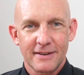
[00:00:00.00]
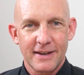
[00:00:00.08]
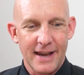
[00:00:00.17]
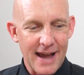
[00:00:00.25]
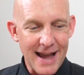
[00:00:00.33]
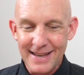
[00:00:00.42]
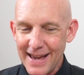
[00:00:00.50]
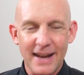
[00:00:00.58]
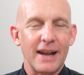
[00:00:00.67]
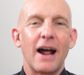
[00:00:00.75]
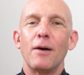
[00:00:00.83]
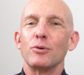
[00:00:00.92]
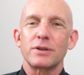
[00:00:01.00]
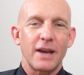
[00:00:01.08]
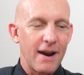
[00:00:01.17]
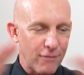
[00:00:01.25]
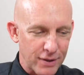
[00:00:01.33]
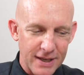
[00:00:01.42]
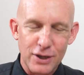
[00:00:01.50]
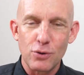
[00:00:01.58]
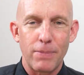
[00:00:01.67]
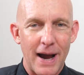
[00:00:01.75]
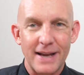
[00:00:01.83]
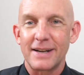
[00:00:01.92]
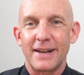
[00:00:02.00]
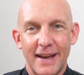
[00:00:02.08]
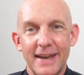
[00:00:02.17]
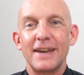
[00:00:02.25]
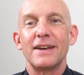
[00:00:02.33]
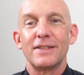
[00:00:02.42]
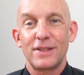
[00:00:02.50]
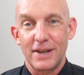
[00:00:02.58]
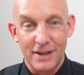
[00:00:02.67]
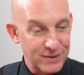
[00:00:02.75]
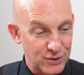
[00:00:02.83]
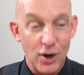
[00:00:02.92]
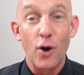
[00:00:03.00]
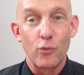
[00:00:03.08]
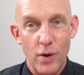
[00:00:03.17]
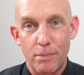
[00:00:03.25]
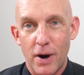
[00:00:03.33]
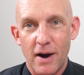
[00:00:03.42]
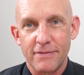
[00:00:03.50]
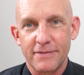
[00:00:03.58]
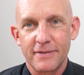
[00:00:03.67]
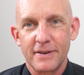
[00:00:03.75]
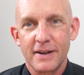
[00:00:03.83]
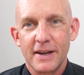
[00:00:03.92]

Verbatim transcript: Okay, I get it. Almost everything you buy today, it's a ripoff.